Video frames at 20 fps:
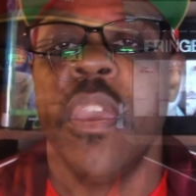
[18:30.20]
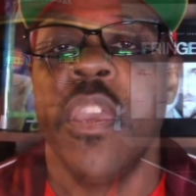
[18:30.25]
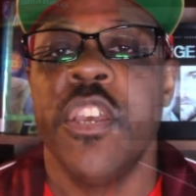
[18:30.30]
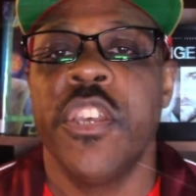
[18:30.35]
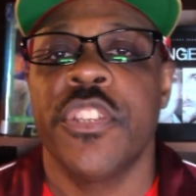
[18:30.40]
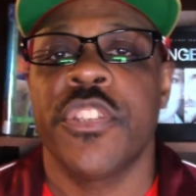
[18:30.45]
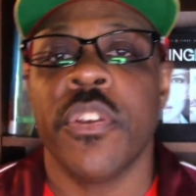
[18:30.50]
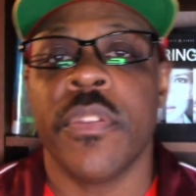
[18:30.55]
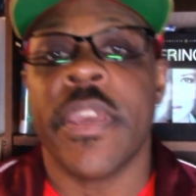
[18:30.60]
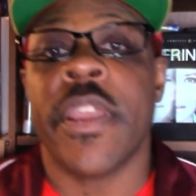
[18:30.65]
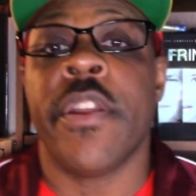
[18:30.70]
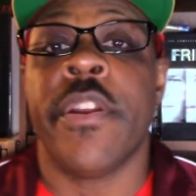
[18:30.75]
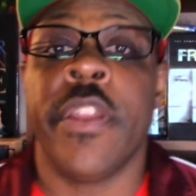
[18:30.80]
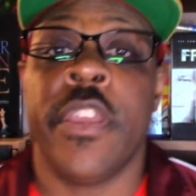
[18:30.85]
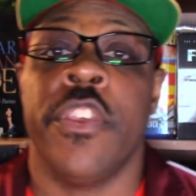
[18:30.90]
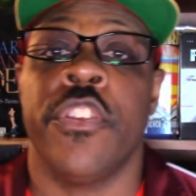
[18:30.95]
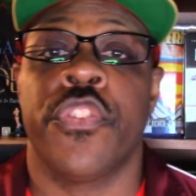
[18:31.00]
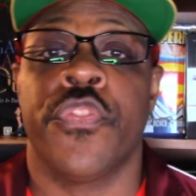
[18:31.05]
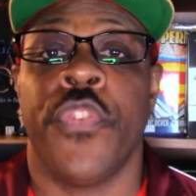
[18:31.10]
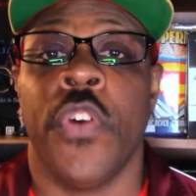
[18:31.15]
So there it
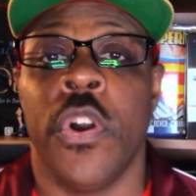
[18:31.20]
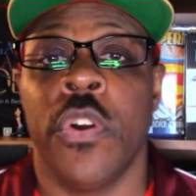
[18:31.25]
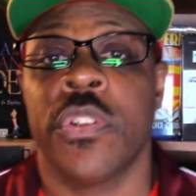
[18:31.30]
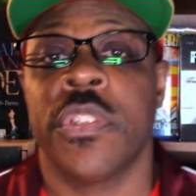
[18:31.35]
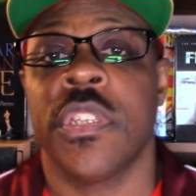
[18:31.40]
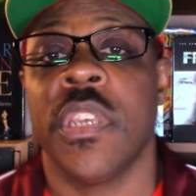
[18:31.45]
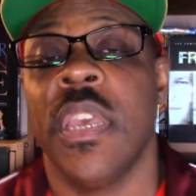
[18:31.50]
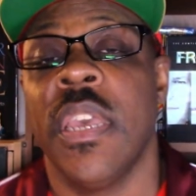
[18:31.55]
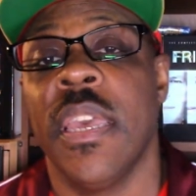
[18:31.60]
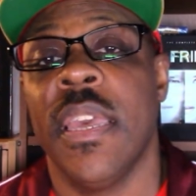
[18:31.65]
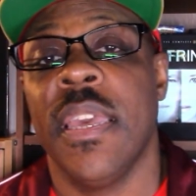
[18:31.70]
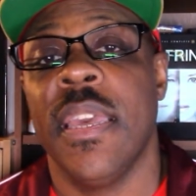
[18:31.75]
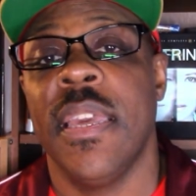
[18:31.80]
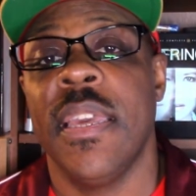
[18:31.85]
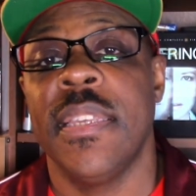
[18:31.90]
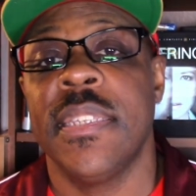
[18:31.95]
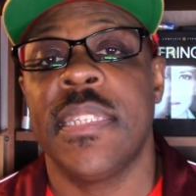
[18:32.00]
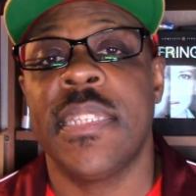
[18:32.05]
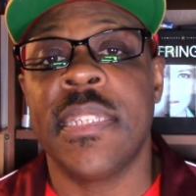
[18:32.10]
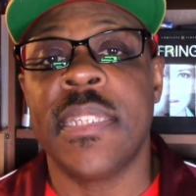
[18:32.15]
is, folks.
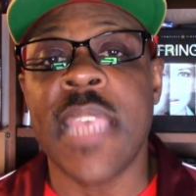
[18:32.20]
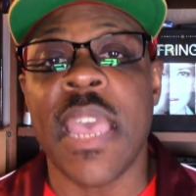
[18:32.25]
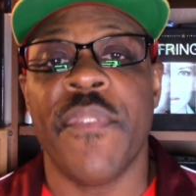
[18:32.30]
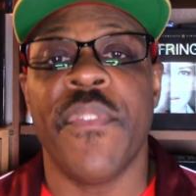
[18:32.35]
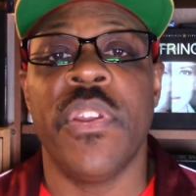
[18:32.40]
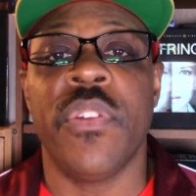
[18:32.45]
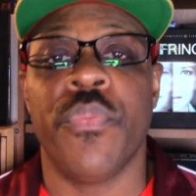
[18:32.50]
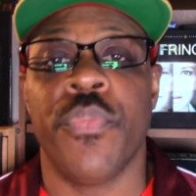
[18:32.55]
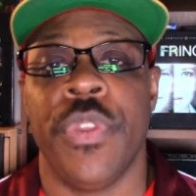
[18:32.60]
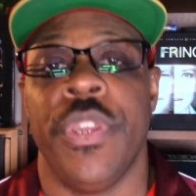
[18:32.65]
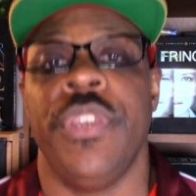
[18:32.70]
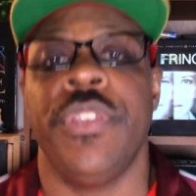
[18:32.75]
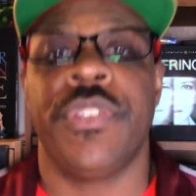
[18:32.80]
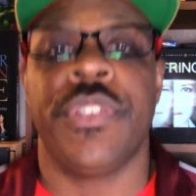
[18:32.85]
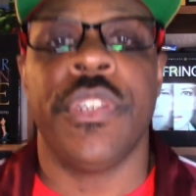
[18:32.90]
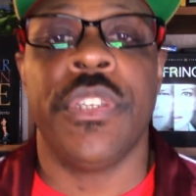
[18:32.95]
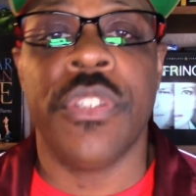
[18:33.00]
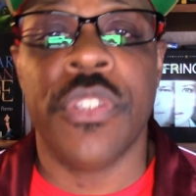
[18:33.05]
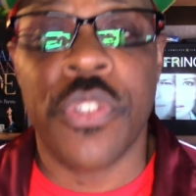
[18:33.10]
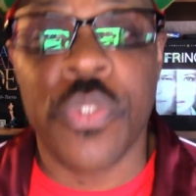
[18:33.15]
Seven
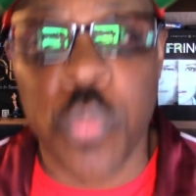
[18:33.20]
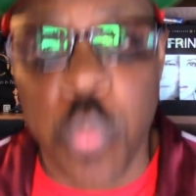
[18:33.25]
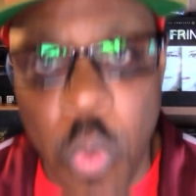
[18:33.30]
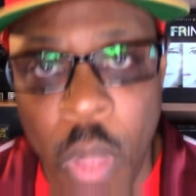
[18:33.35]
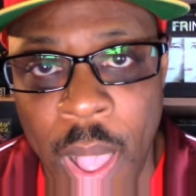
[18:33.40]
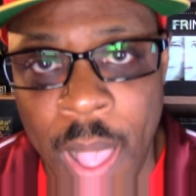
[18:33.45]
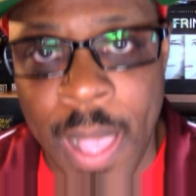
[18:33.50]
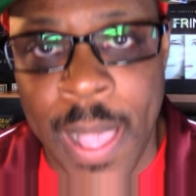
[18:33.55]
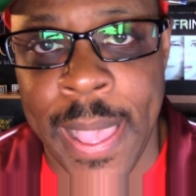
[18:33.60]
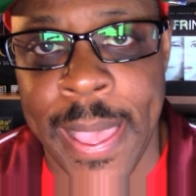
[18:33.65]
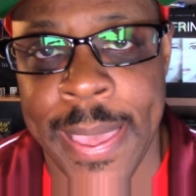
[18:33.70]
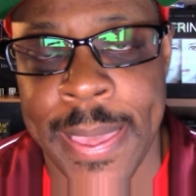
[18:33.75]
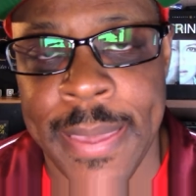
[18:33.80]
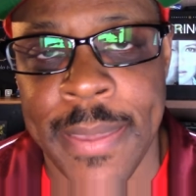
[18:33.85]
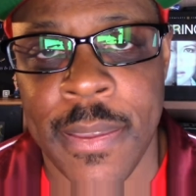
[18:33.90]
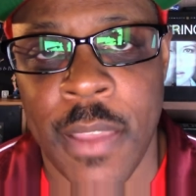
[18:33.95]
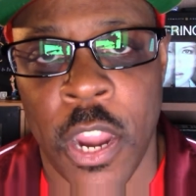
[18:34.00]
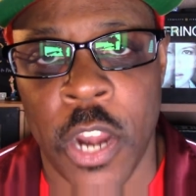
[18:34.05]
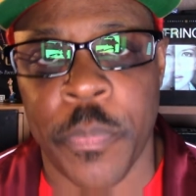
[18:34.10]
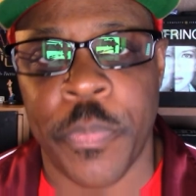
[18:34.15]
reasons
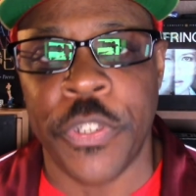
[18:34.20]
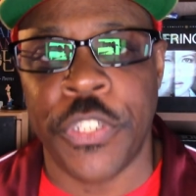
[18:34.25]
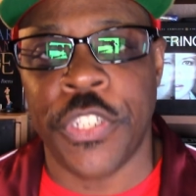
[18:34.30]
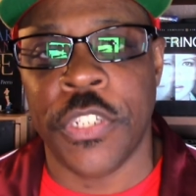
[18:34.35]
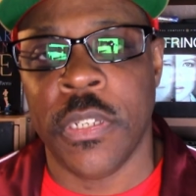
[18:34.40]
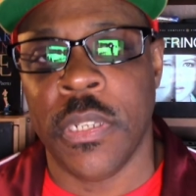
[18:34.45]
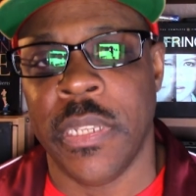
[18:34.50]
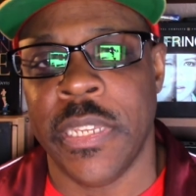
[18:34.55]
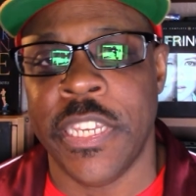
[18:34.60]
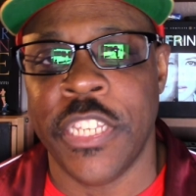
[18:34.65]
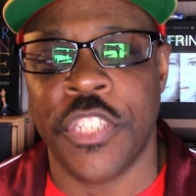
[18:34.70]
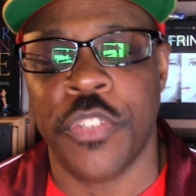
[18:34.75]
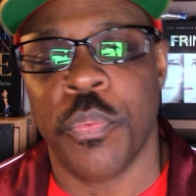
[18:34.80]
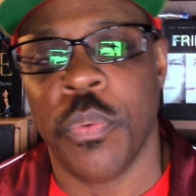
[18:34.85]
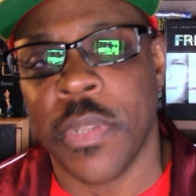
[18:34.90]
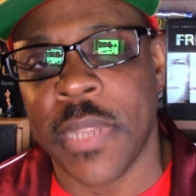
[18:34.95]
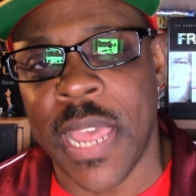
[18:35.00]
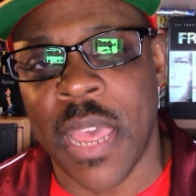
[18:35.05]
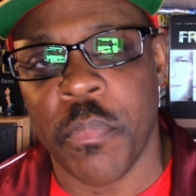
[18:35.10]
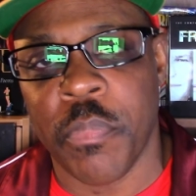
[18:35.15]
why RPG elites
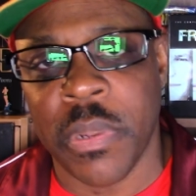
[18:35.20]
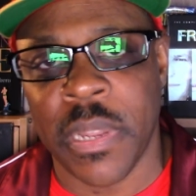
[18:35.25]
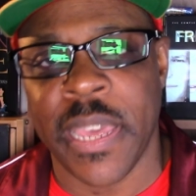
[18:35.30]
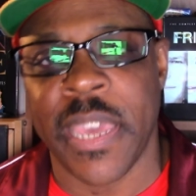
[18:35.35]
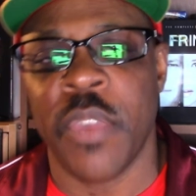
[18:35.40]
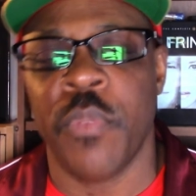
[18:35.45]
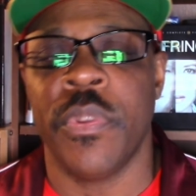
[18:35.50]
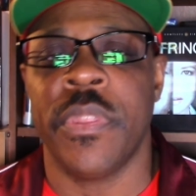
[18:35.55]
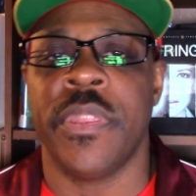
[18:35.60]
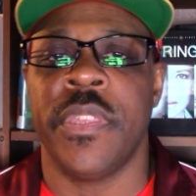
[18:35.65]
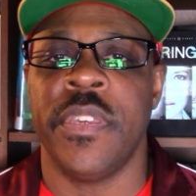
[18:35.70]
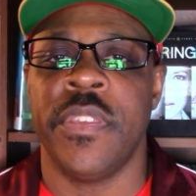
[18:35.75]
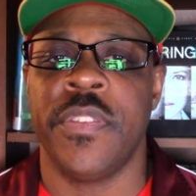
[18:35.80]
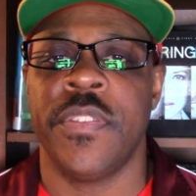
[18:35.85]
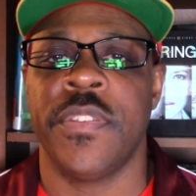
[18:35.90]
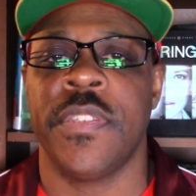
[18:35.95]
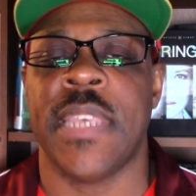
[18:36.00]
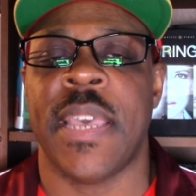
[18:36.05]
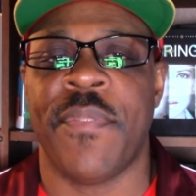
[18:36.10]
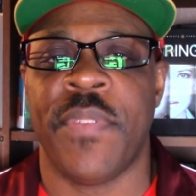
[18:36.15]
will not play with these
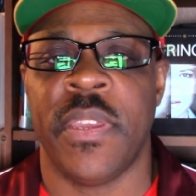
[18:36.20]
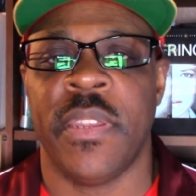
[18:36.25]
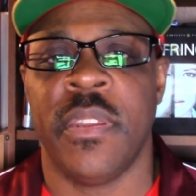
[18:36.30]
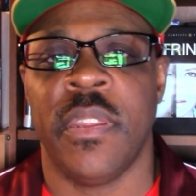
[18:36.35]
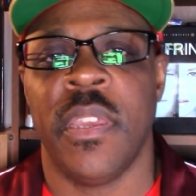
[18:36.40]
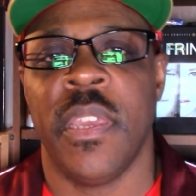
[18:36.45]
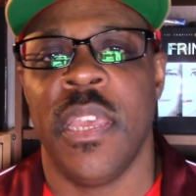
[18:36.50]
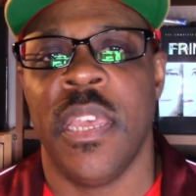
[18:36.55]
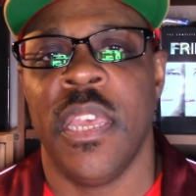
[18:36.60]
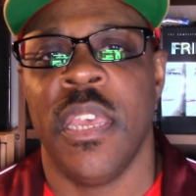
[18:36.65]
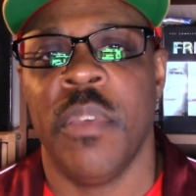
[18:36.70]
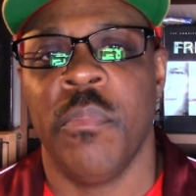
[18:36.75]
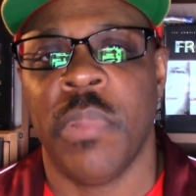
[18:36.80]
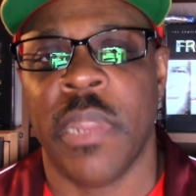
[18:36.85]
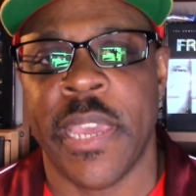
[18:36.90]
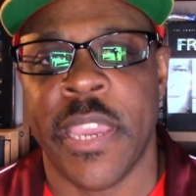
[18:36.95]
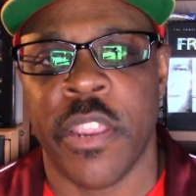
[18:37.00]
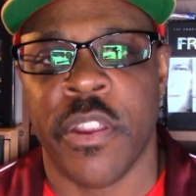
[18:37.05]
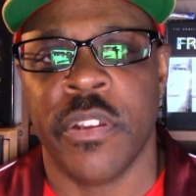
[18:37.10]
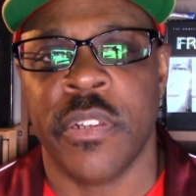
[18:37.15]
seven
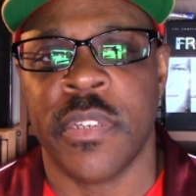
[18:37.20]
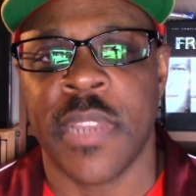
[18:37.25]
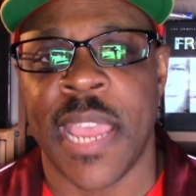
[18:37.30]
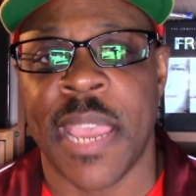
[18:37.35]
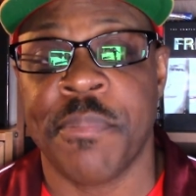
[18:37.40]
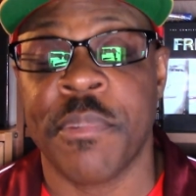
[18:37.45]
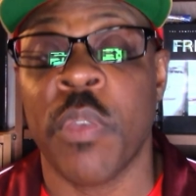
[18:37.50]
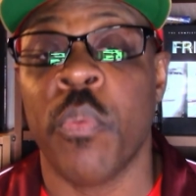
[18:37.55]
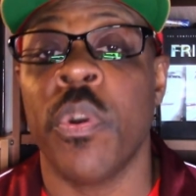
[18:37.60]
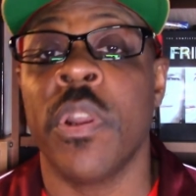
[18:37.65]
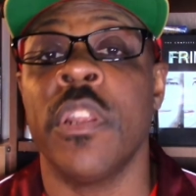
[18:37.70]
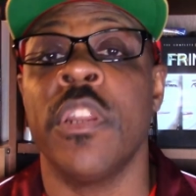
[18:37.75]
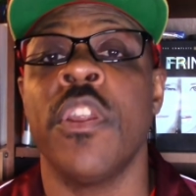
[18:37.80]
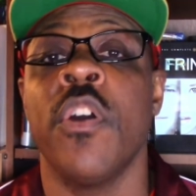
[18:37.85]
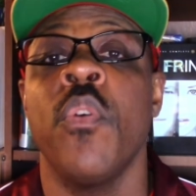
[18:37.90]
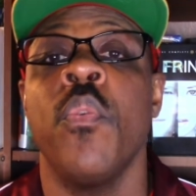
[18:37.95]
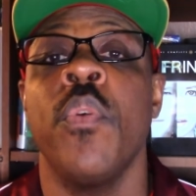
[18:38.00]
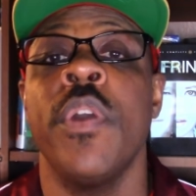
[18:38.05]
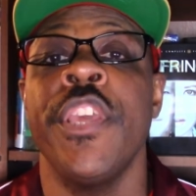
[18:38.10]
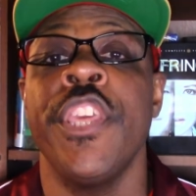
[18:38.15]
player types. I want to
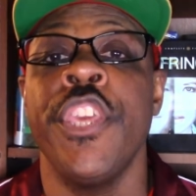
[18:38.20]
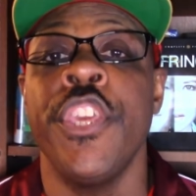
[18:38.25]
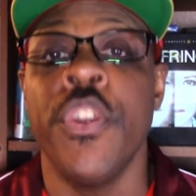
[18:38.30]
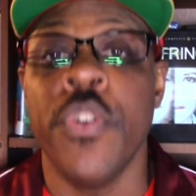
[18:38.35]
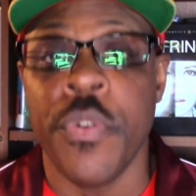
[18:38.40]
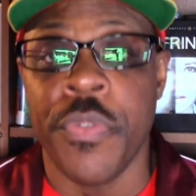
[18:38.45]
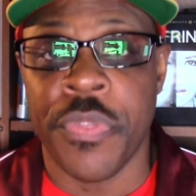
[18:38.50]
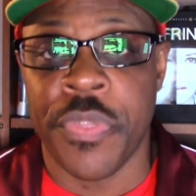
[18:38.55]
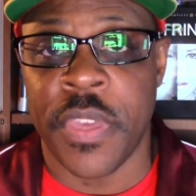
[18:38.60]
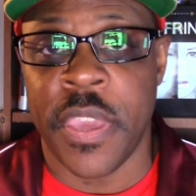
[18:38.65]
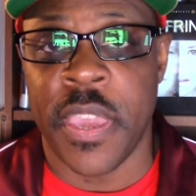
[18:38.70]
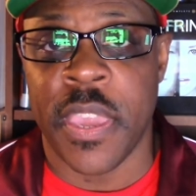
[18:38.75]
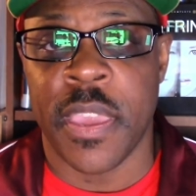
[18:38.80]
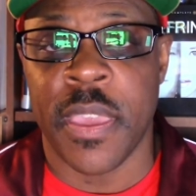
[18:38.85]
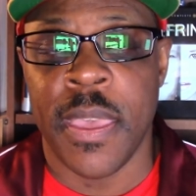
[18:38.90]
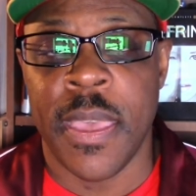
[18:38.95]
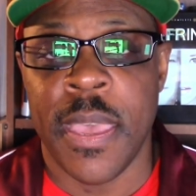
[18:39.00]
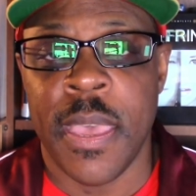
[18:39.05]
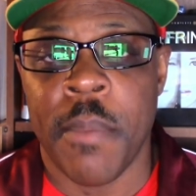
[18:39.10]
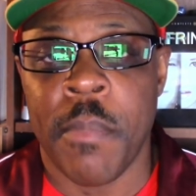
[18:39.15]
know what you think
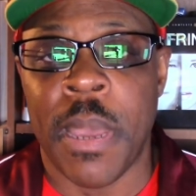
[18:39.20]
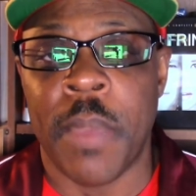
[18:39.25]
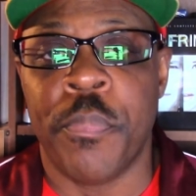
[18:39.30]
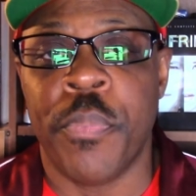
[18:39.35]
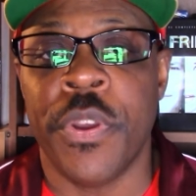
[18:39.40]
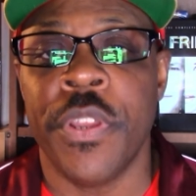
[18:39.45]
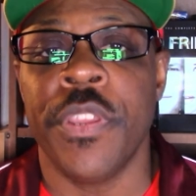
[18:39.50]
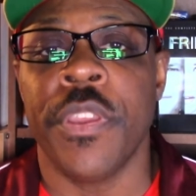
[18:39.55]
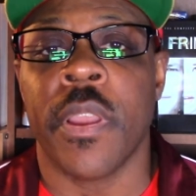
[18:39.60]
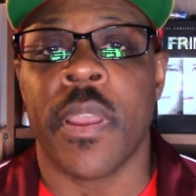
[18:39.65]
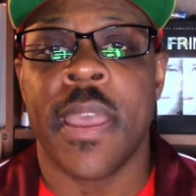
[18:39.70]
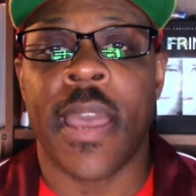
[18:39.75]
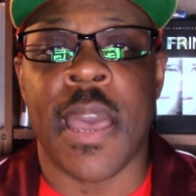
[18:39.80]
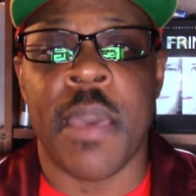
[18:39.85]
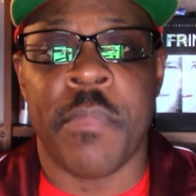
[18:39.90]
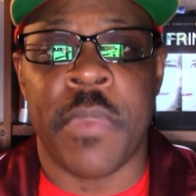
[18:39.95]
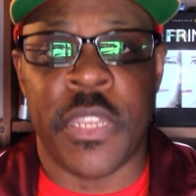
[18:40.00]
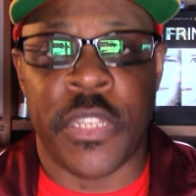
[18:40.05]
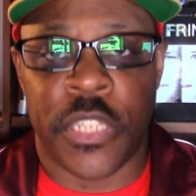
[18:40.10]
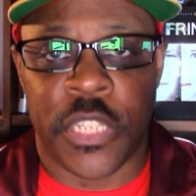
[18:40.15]
by putting your
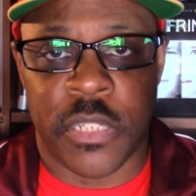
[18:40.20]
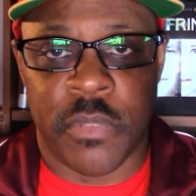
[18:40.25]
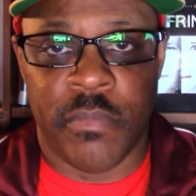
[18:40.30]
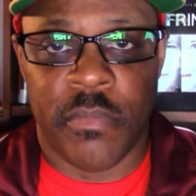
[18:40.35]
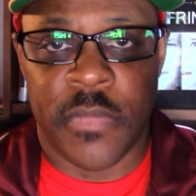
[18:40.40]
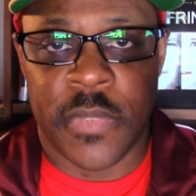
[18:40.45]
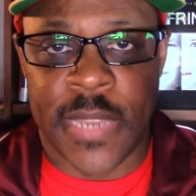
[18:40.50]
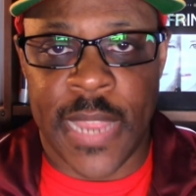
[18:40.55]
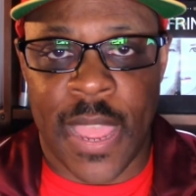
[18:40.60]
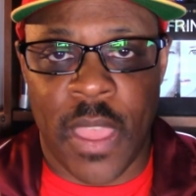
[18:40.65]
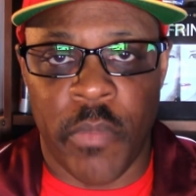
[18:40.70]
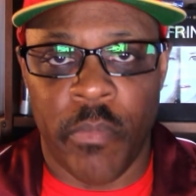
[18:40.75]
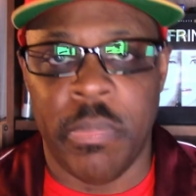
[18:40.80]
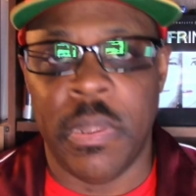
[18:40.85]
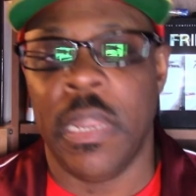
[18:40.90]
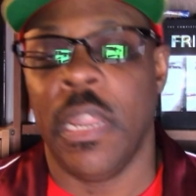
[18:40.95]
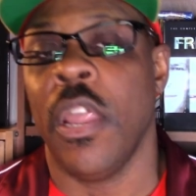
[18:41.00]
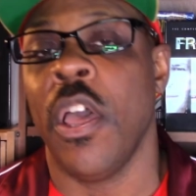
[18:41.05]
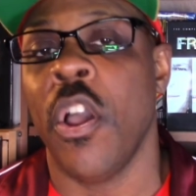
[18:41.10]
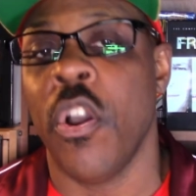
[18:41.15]
comments down
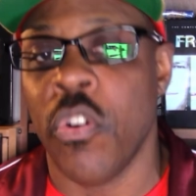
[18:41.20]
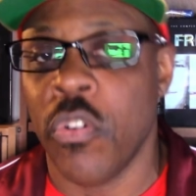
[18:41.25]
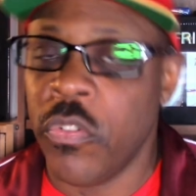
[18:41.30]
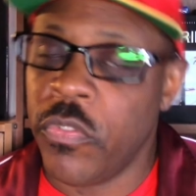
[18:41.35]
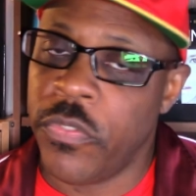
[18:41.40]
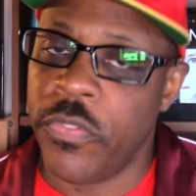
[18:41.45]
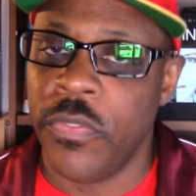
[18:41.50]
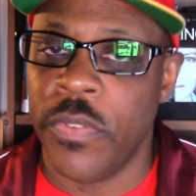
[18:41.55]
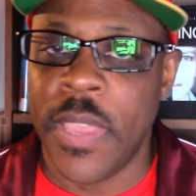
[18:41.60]
below.